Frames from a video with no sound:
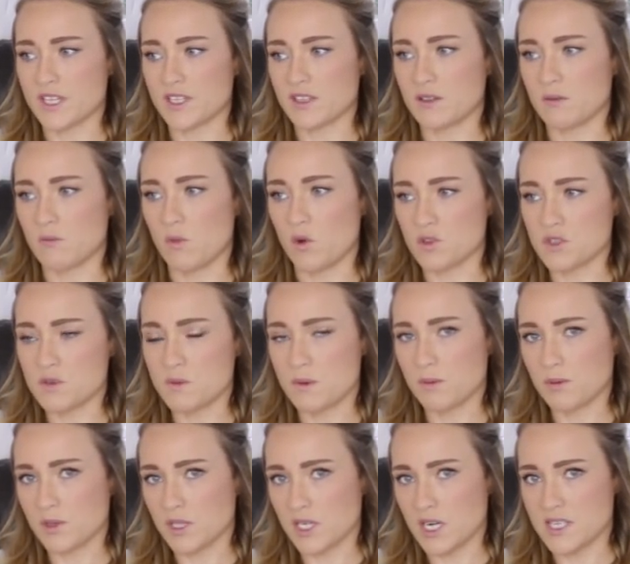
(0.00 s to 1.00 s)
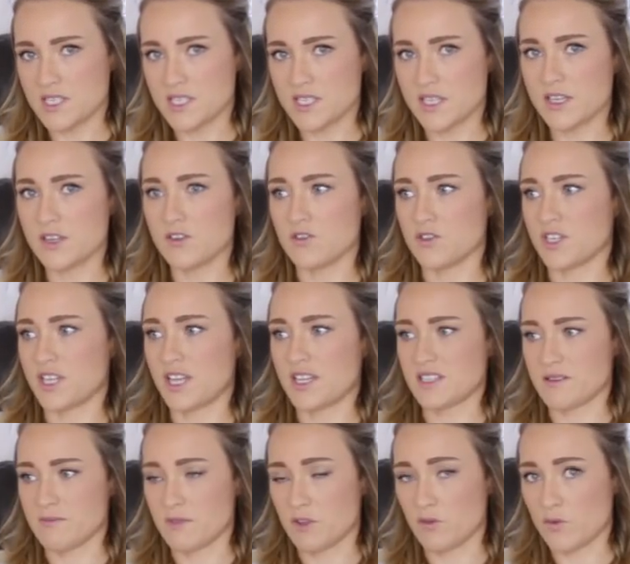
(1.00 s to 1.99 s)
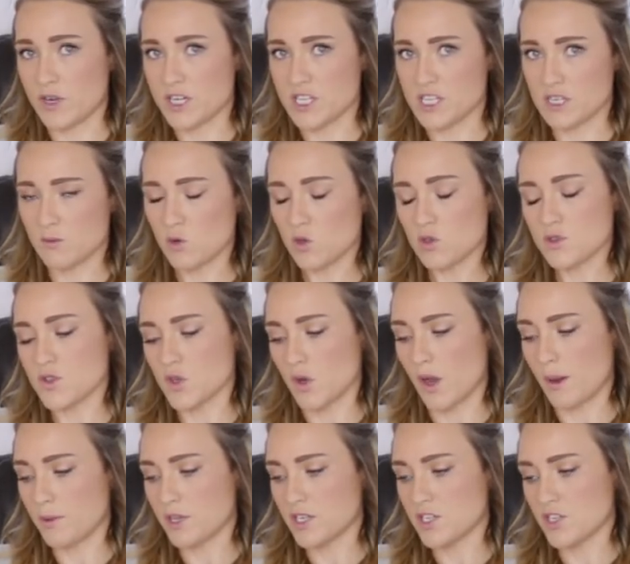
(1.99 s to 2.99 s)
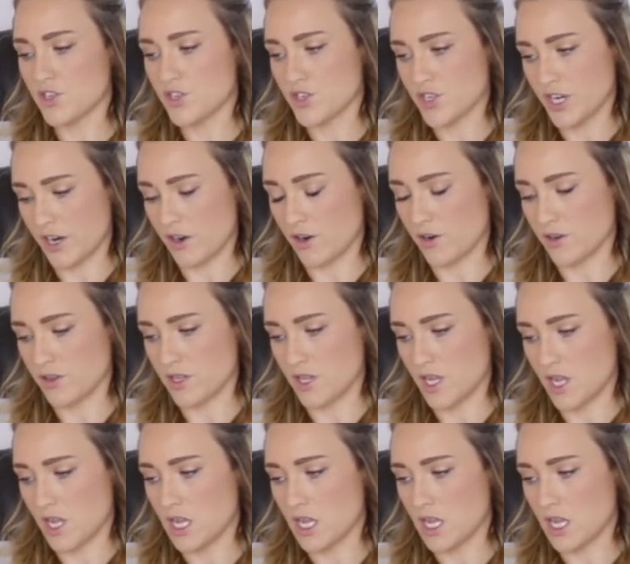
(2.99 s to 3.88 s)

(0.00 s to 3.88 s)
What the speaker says: like the most people that I see, or to get something reasonable. So I'm going to share